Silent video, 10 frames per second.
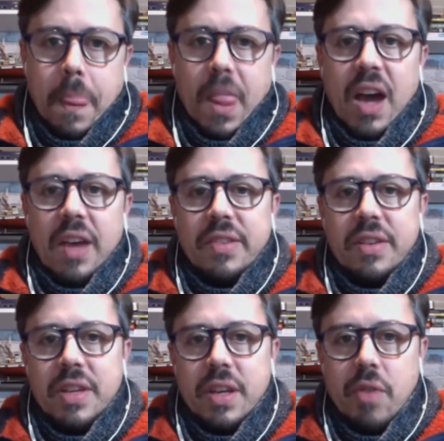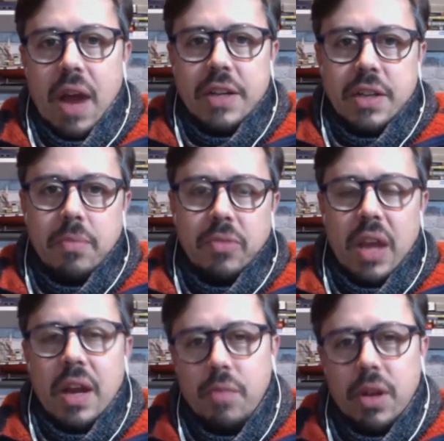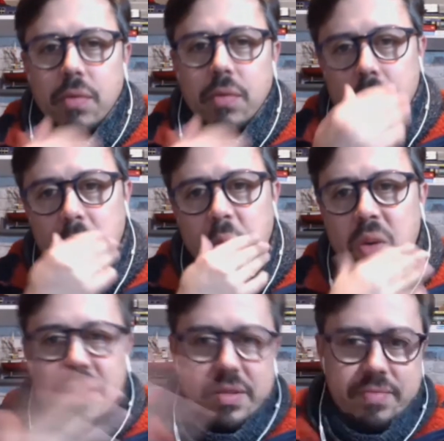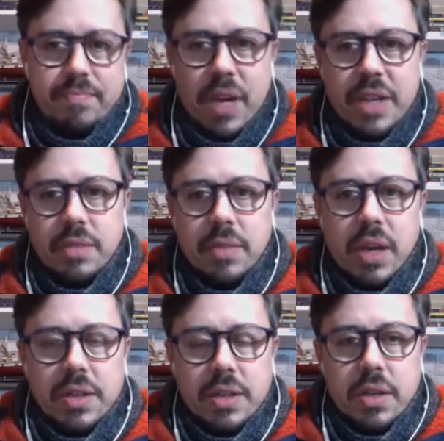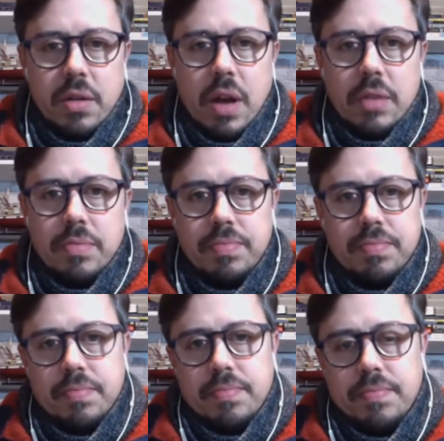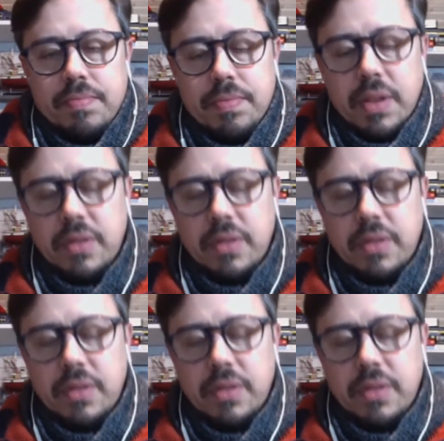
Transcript: ICT grant comes in, and we'll just mention the ICT grant because